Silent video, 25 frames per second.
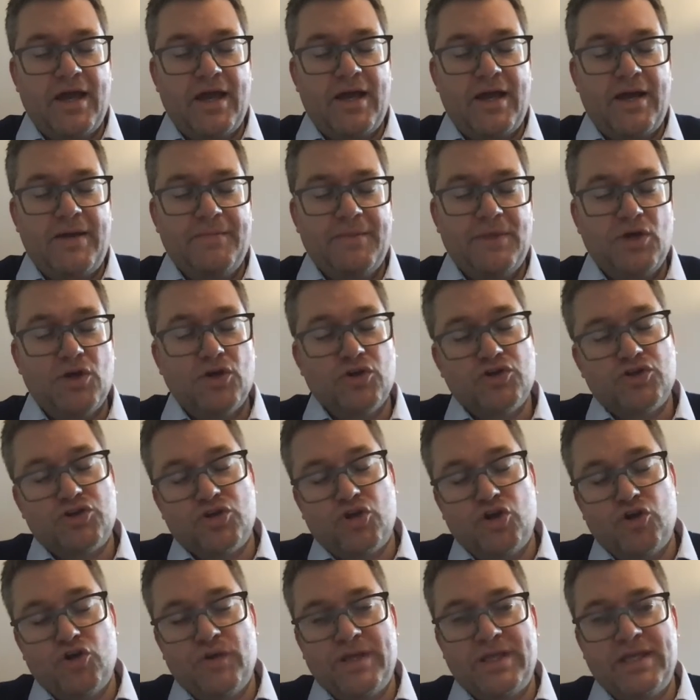your
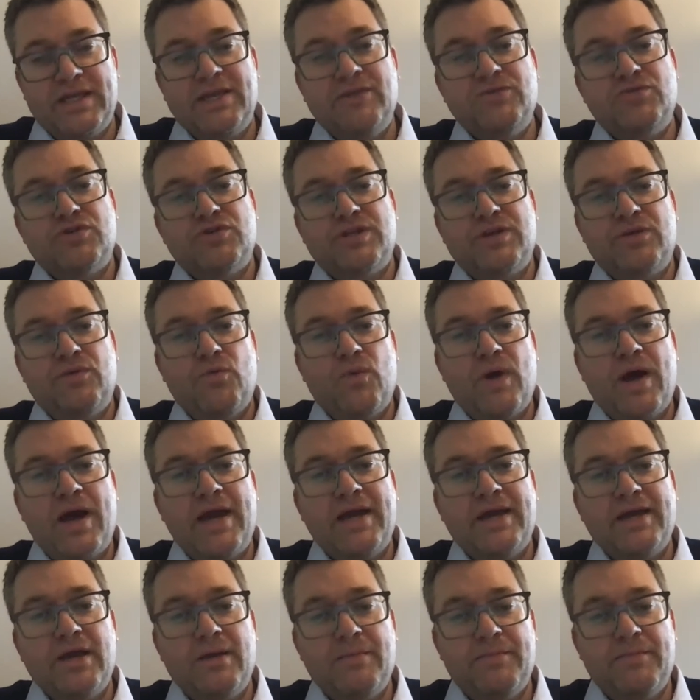story in an interesting
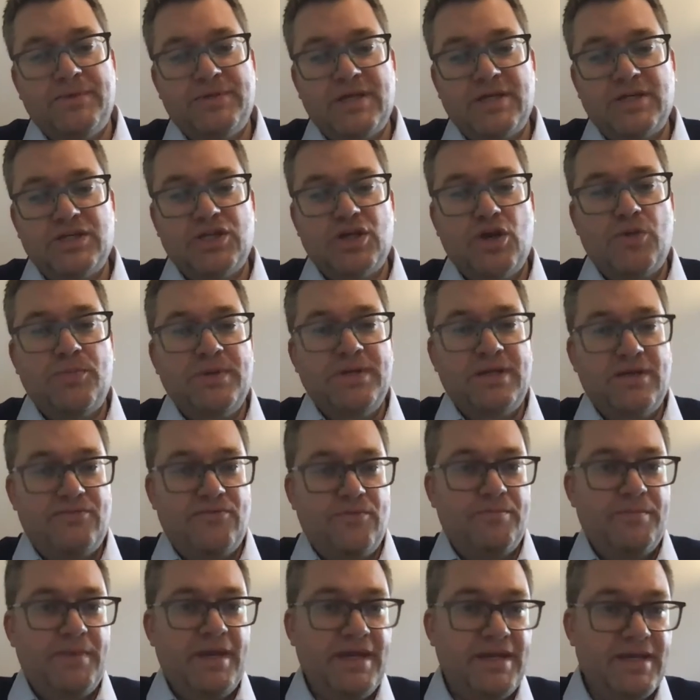way and potentially open
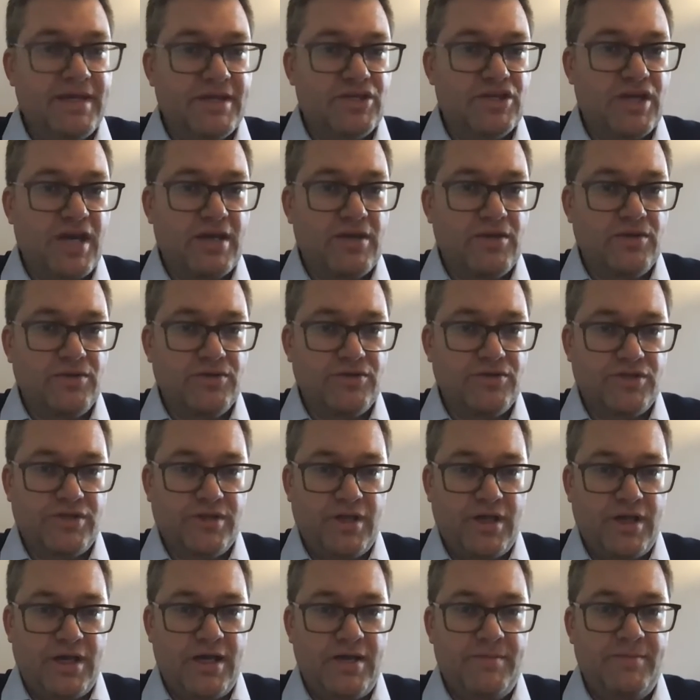different media channels.
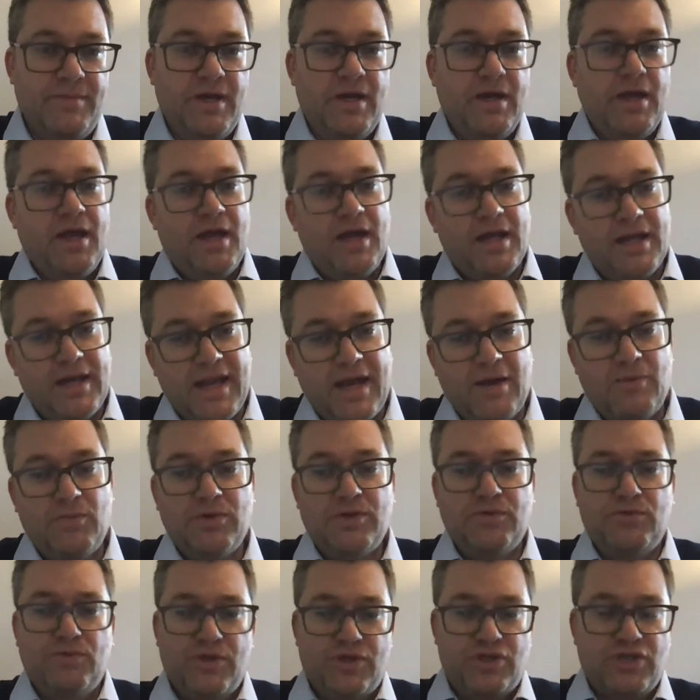Now
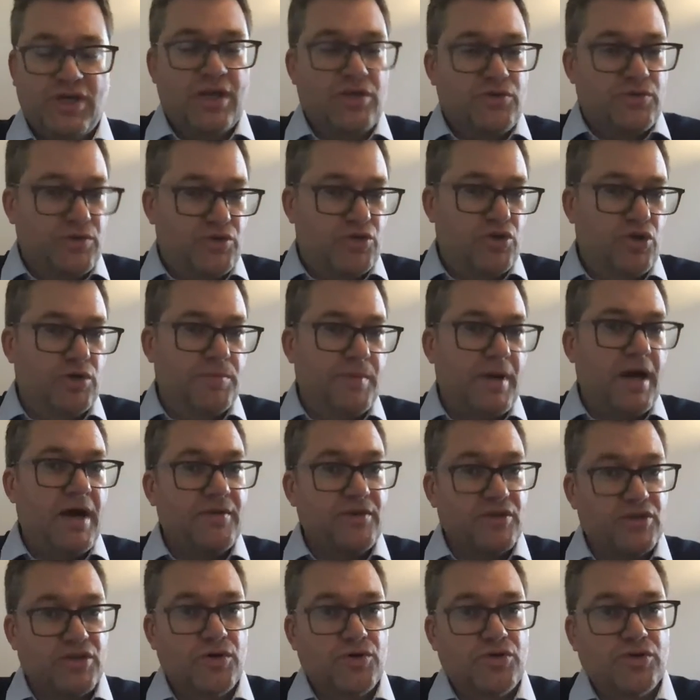with the channels we're talking about,
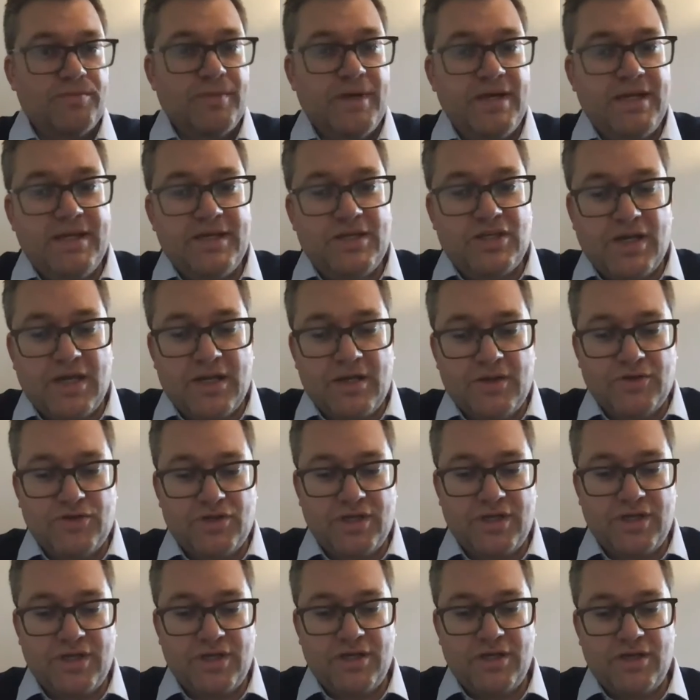are the social media channels,
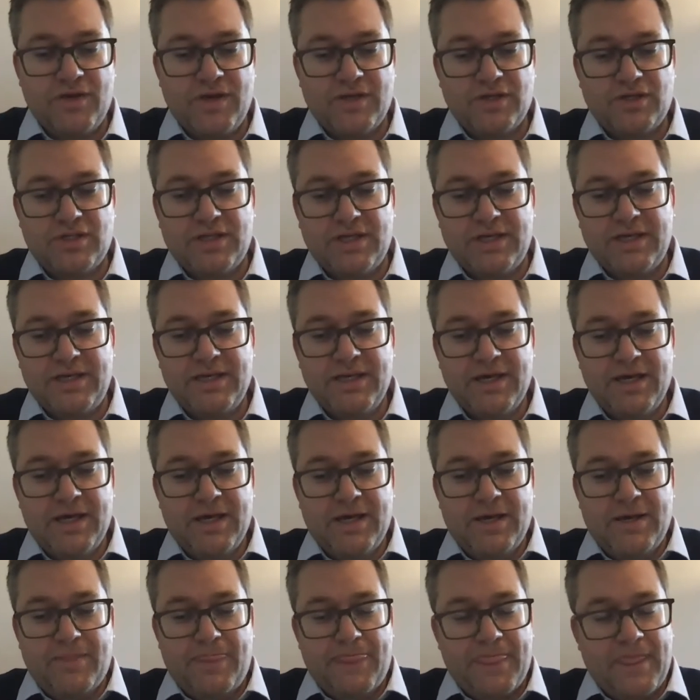so you actually
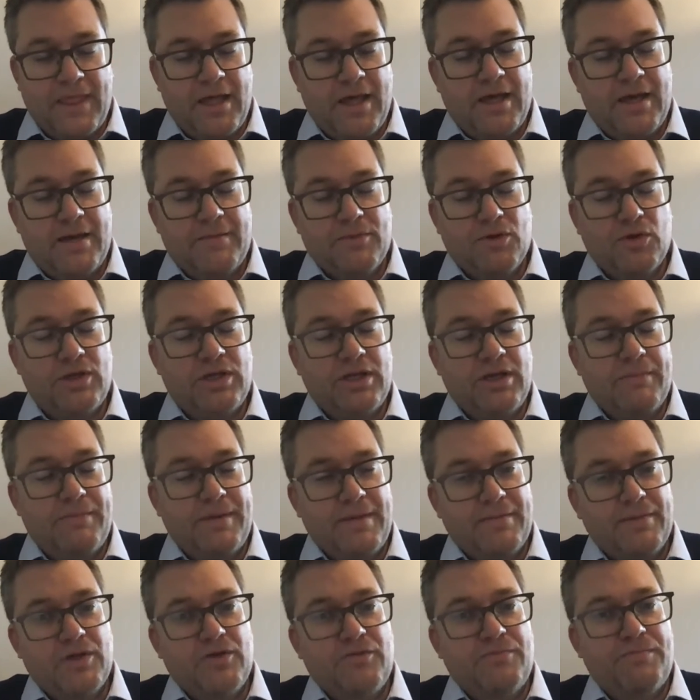looking at
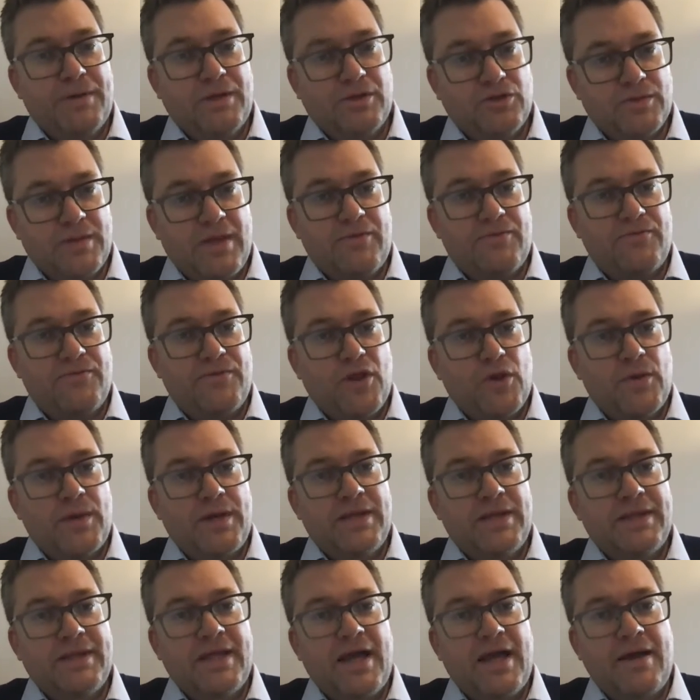people who built that following
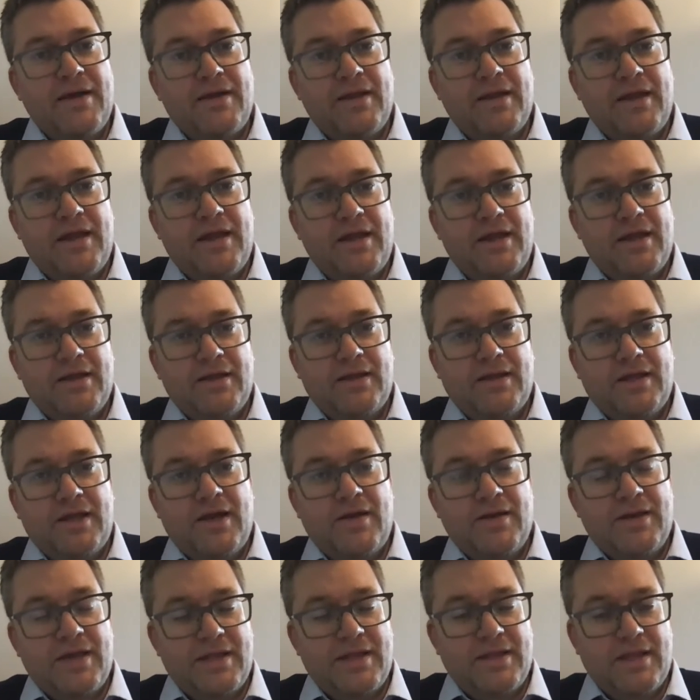in there,
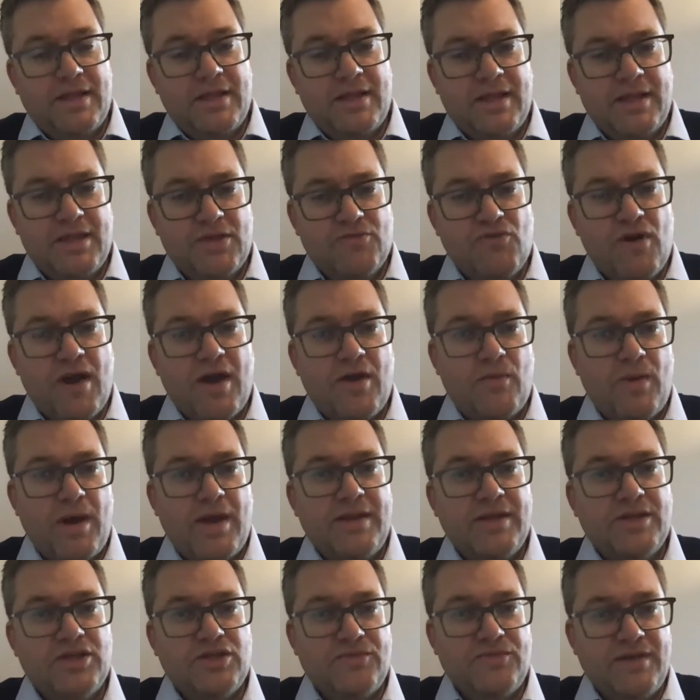in the right way
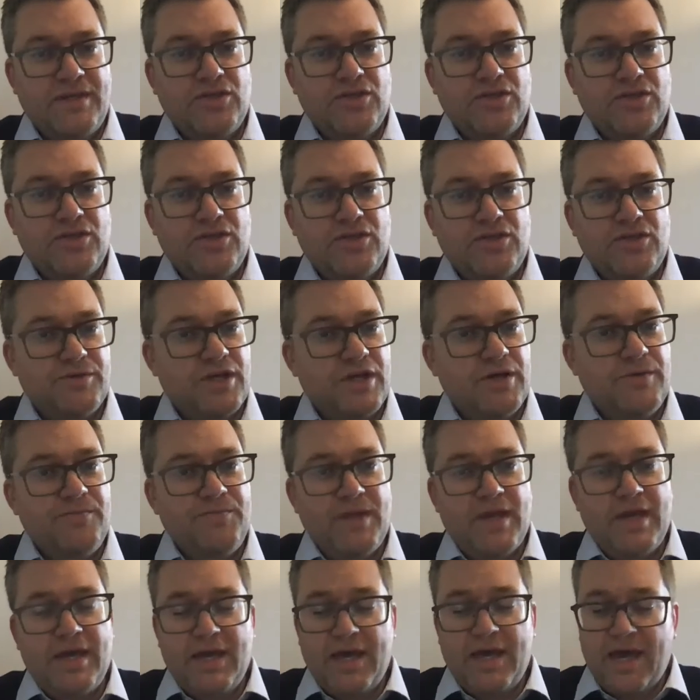that's of interest. So
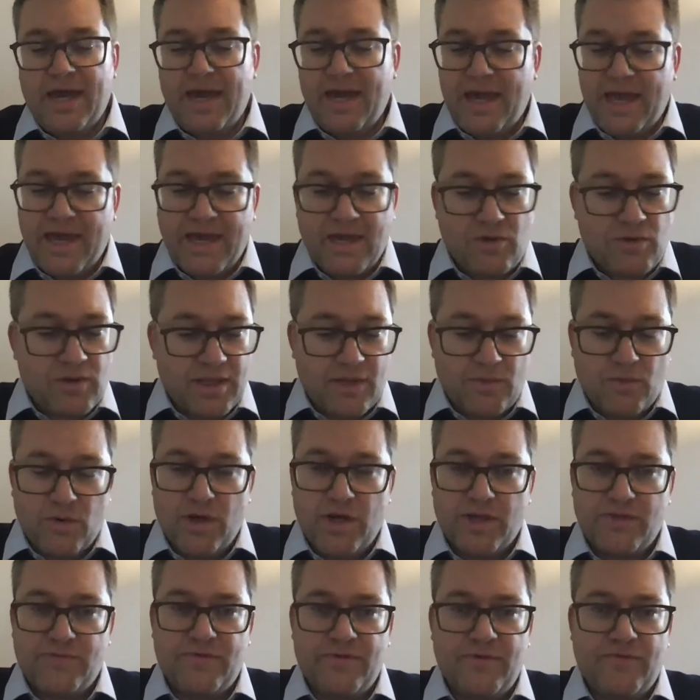it equally
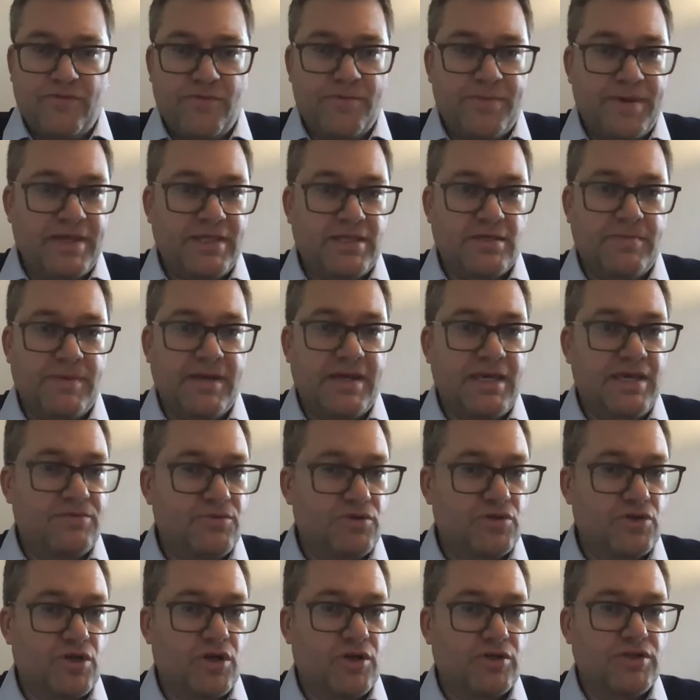works for B2B. You've
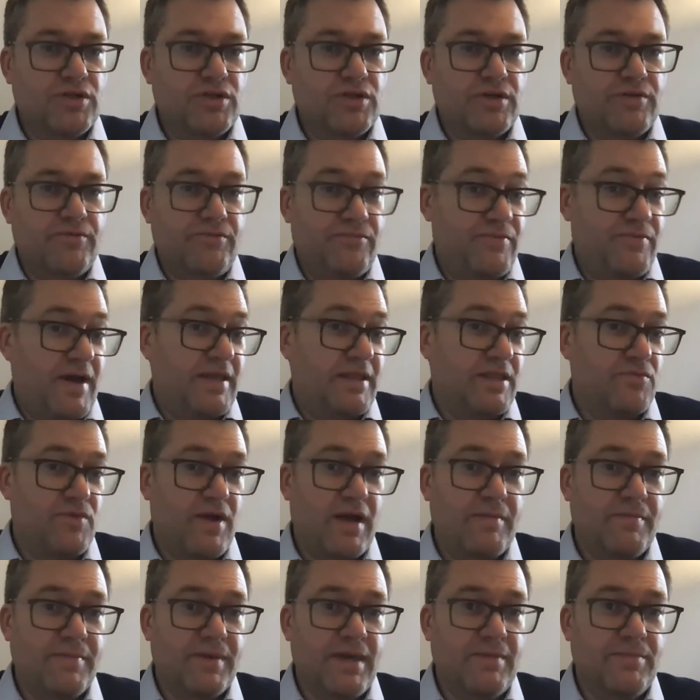just got to find the
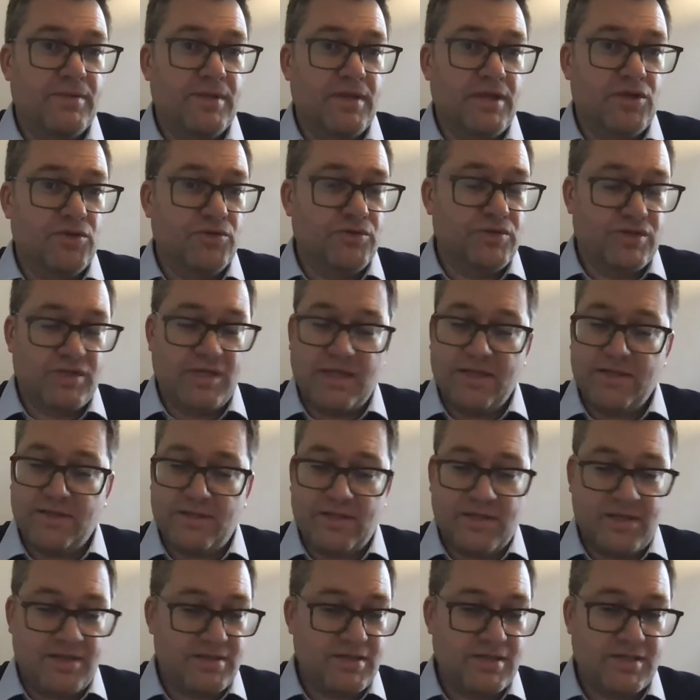right people and understand,
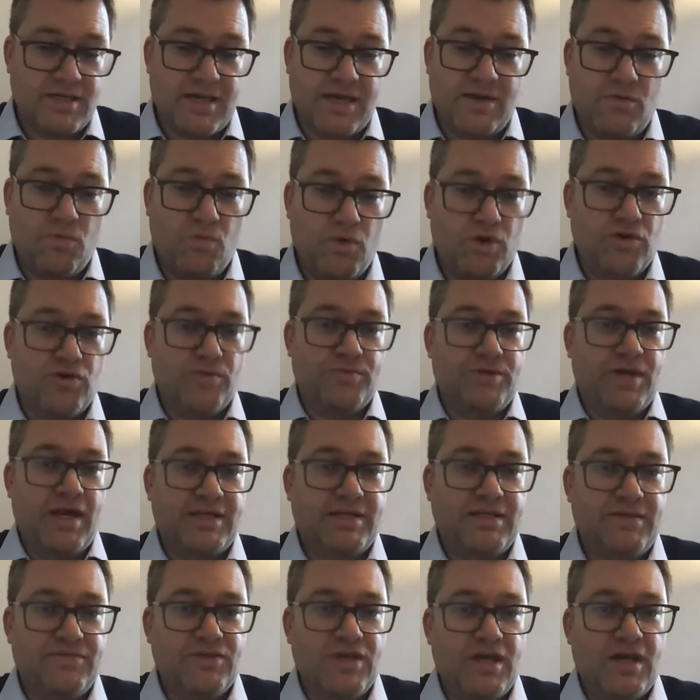as I say, what your
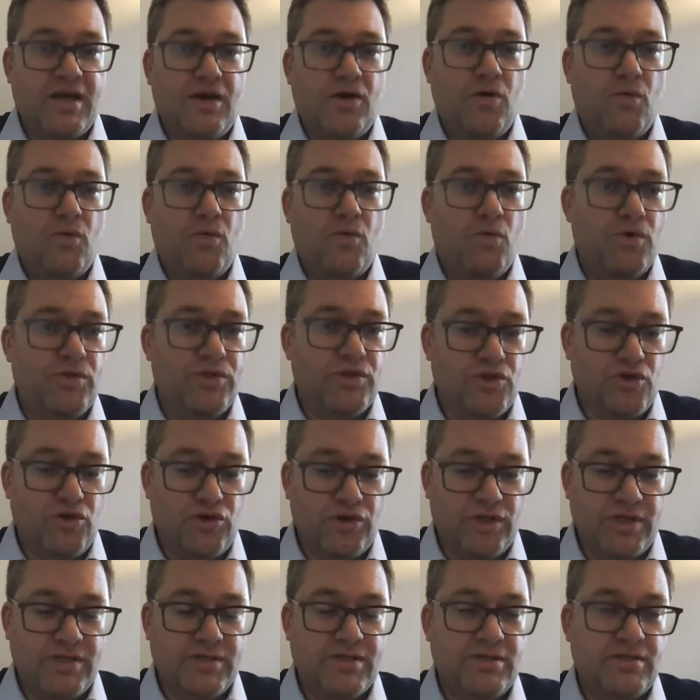objectives are and what the
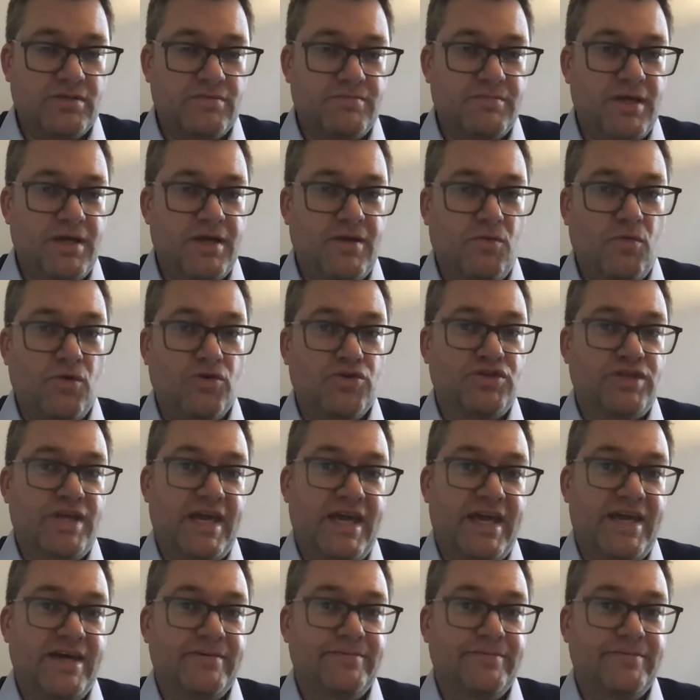audience wants to hear.